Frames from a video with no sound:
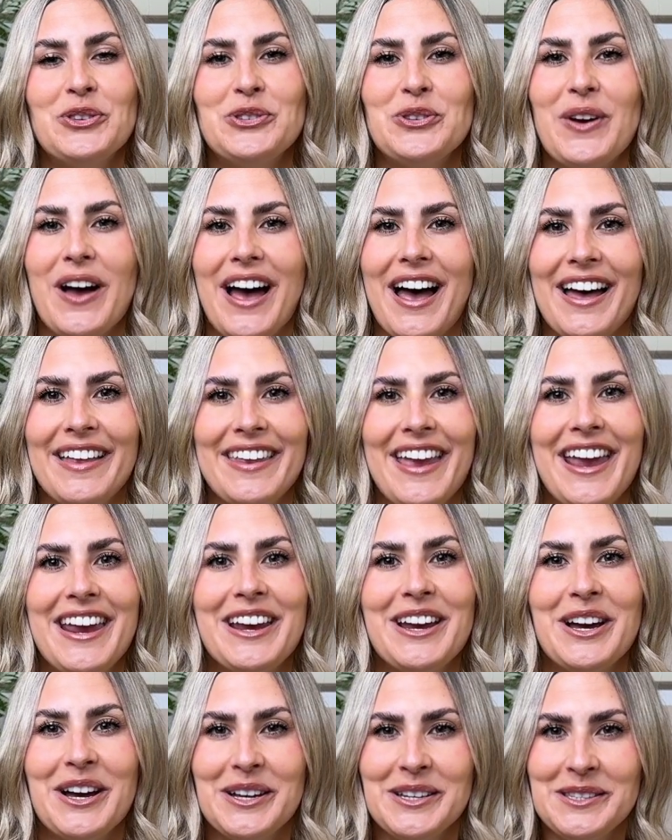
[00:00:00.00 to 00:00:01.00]
to add
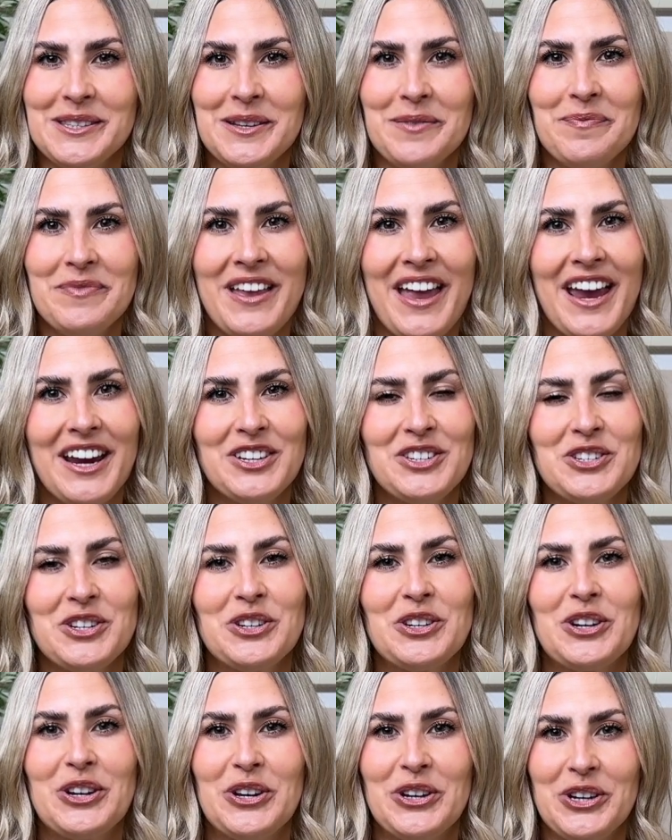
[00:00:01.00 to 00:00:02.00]
a custom
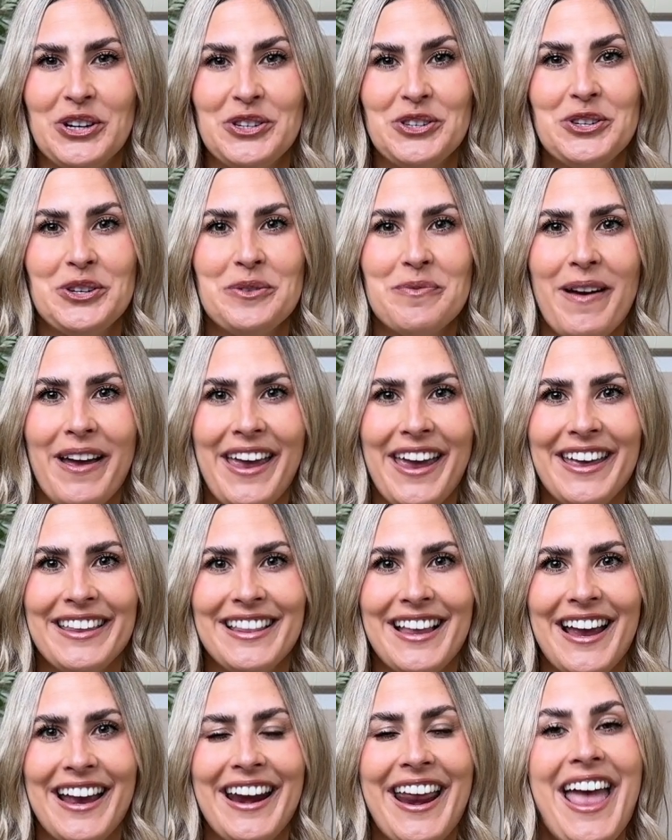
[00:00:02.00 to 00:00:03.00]
textured look to my
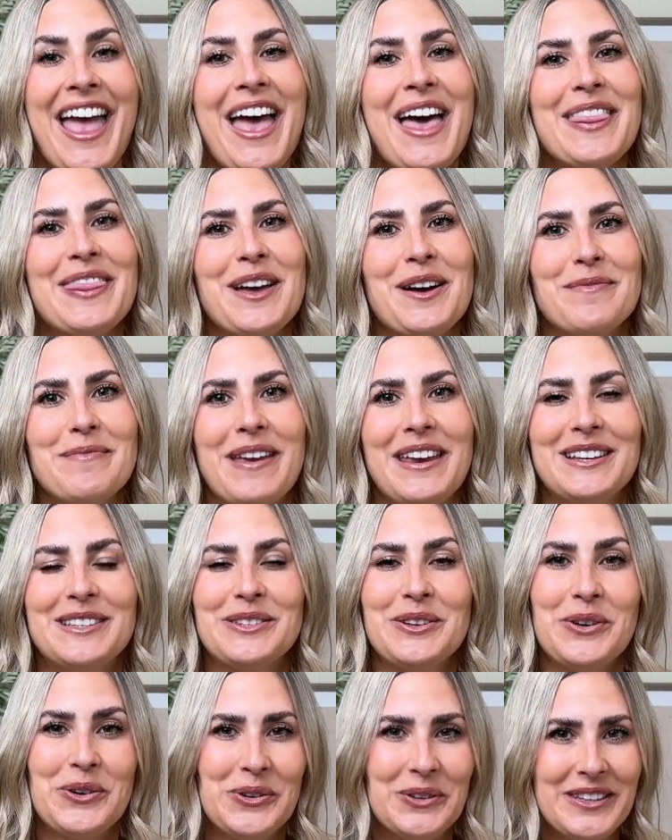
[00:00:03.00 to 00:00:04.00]
headline that
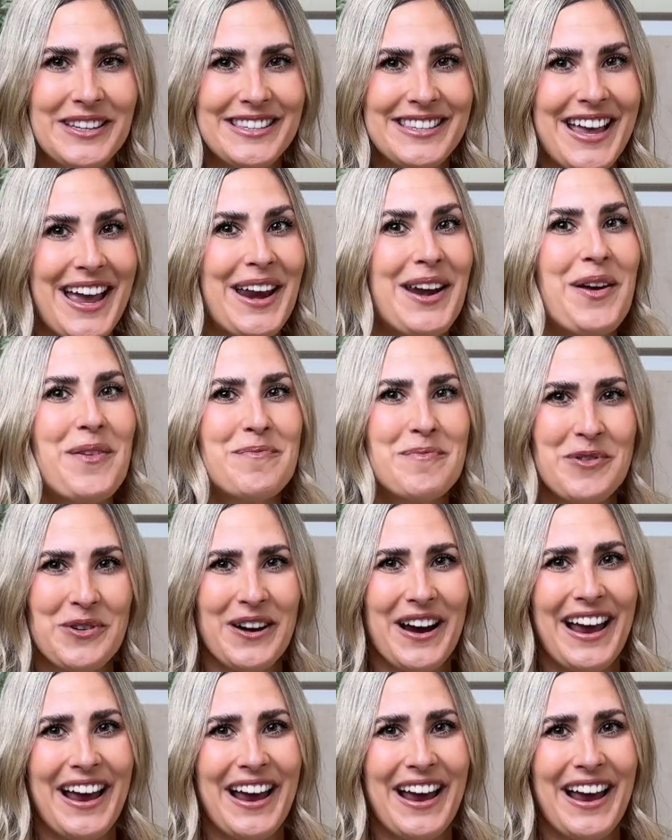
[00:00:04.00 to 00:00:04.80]
makes the whole design more